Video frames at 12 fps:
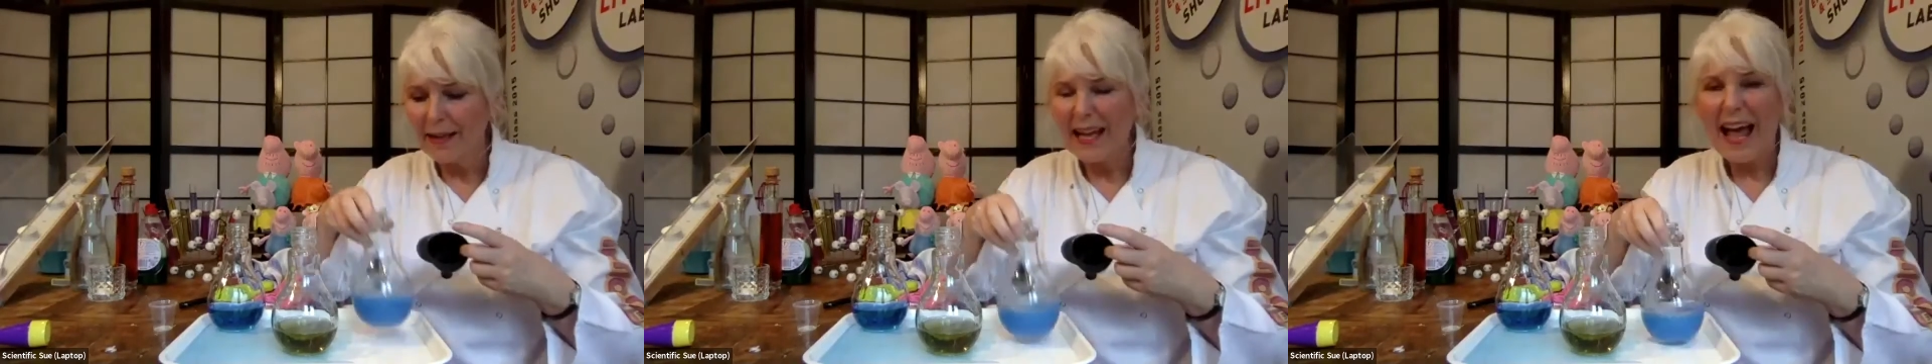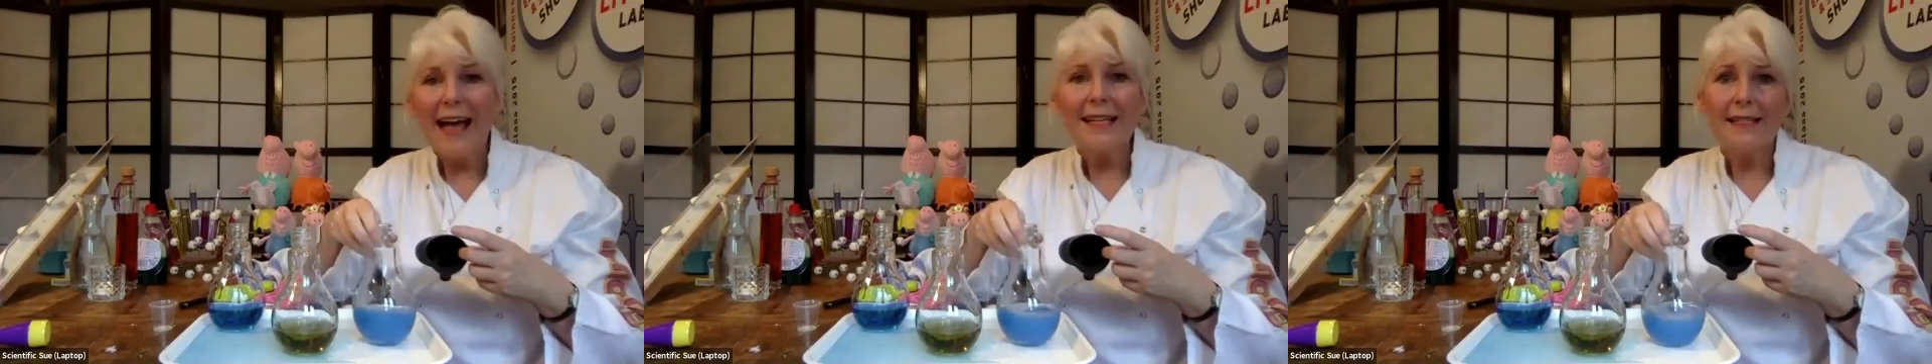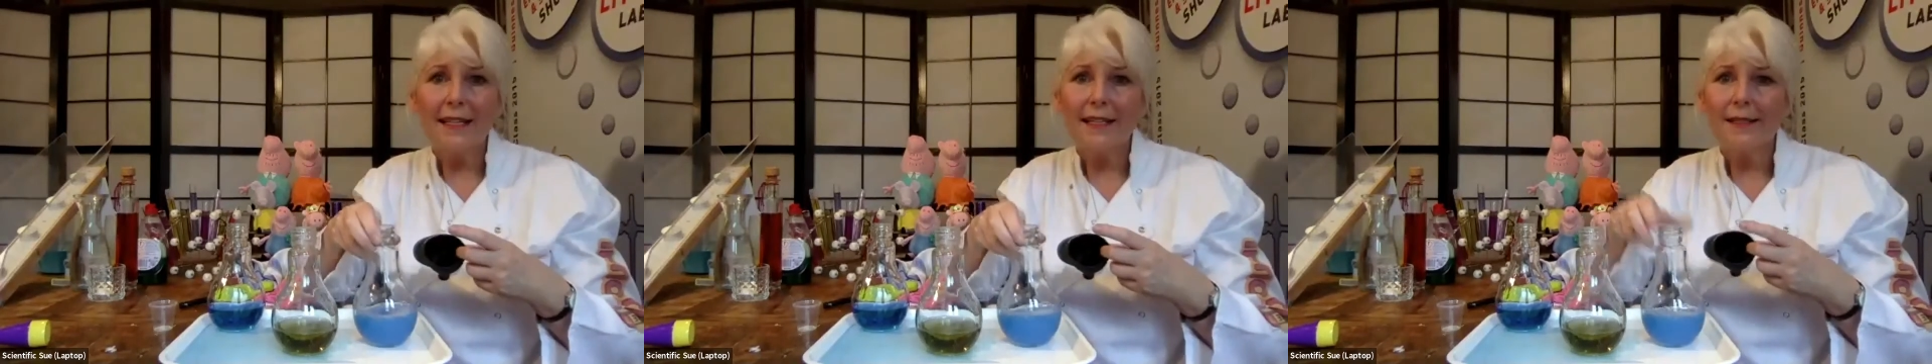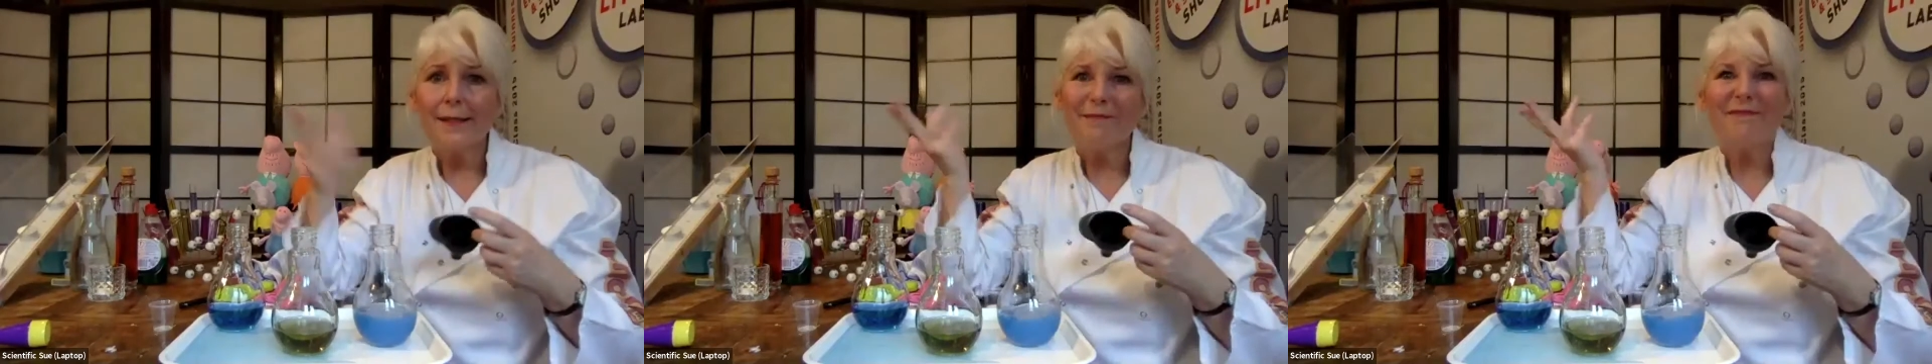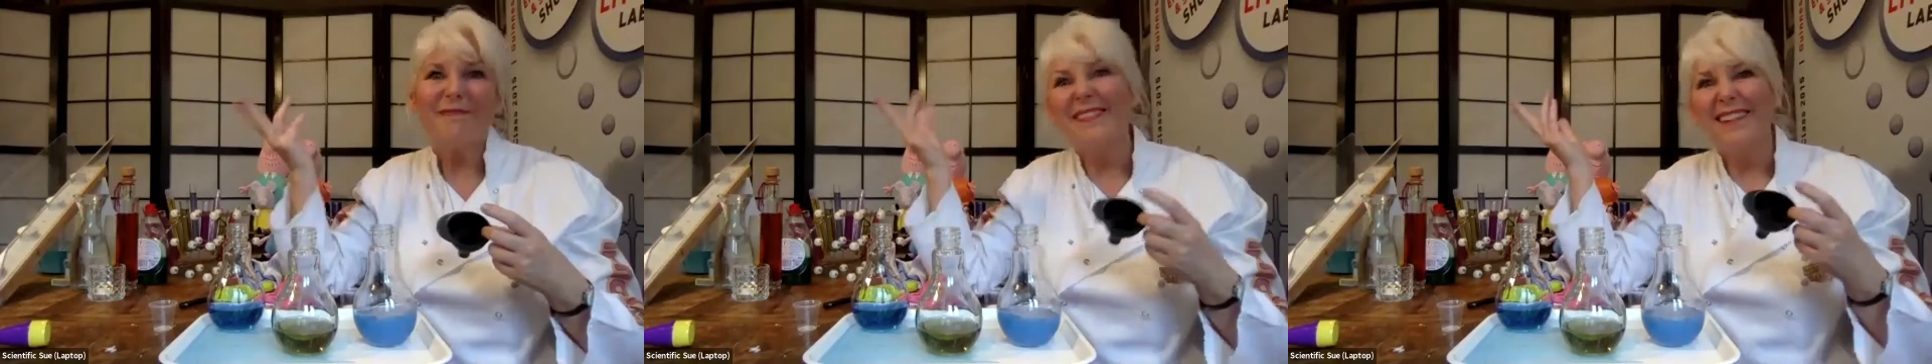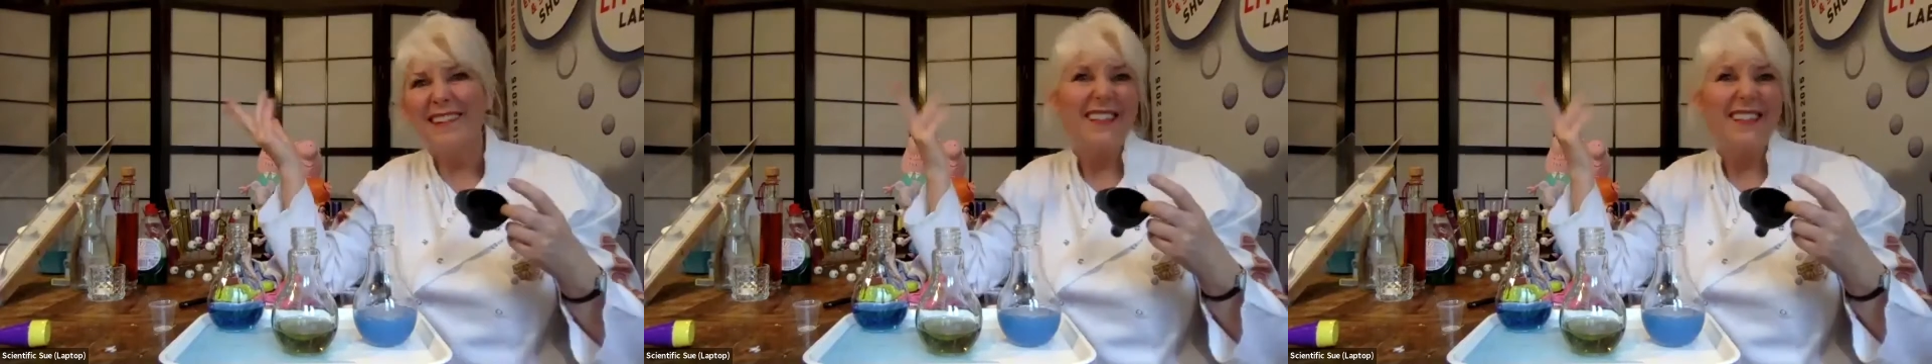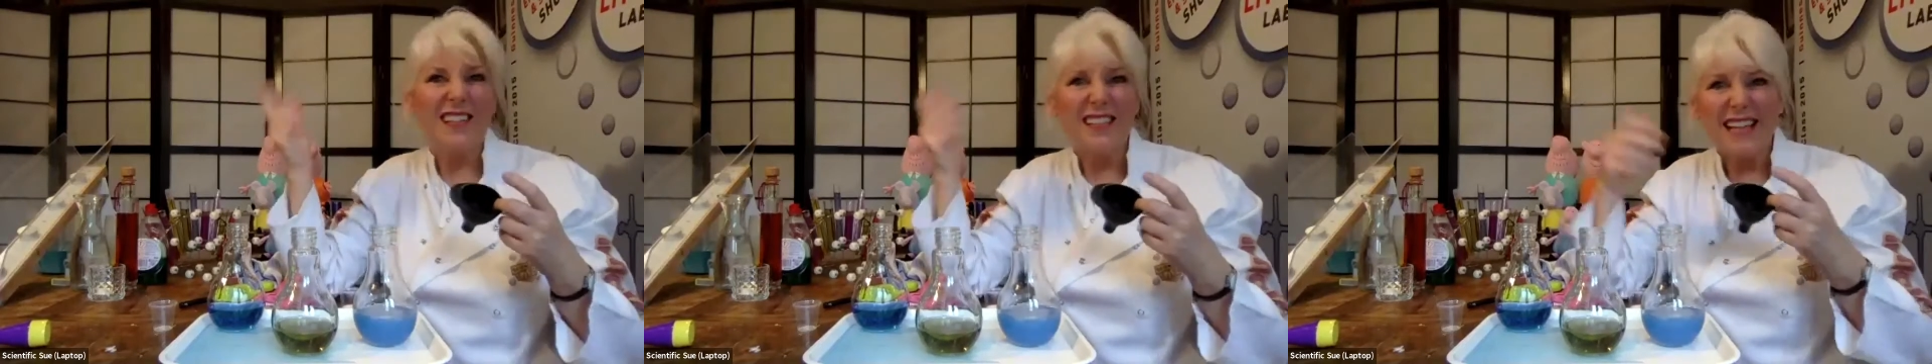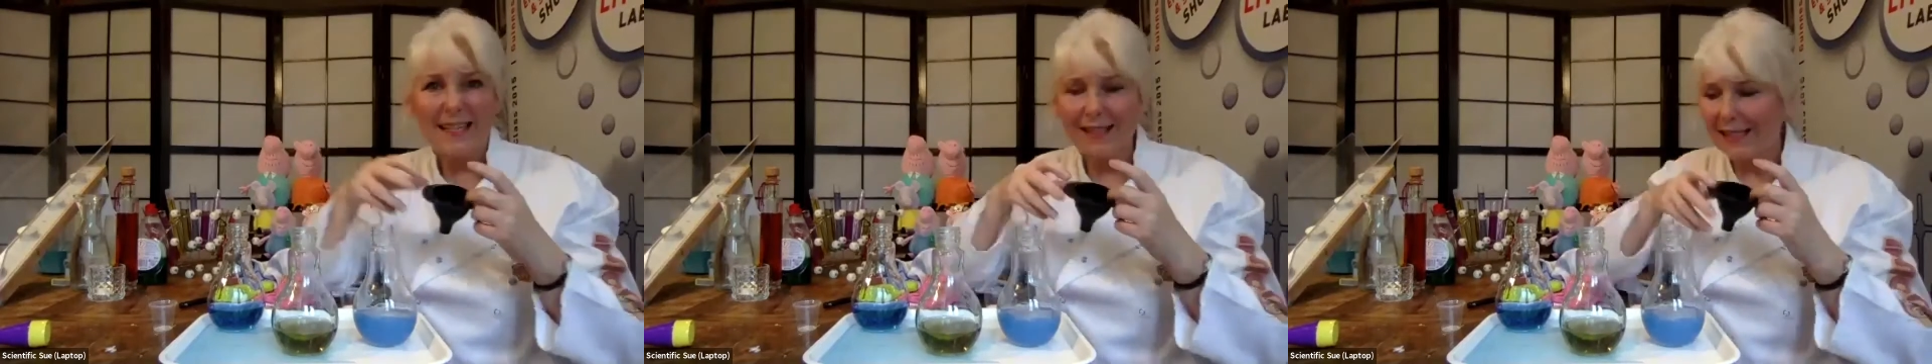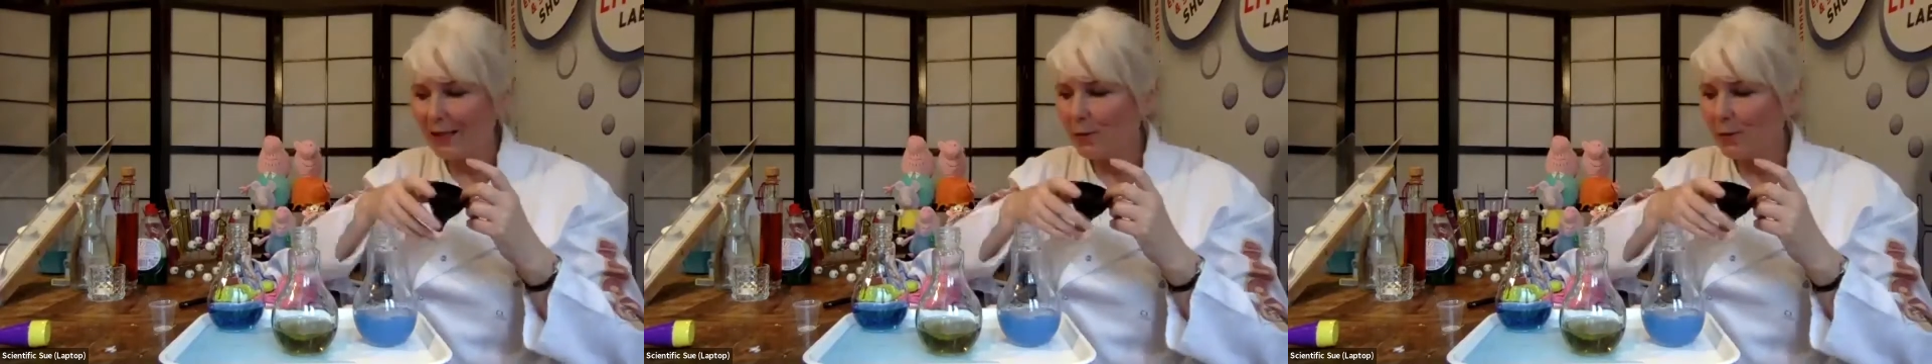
Acids, it's just acids,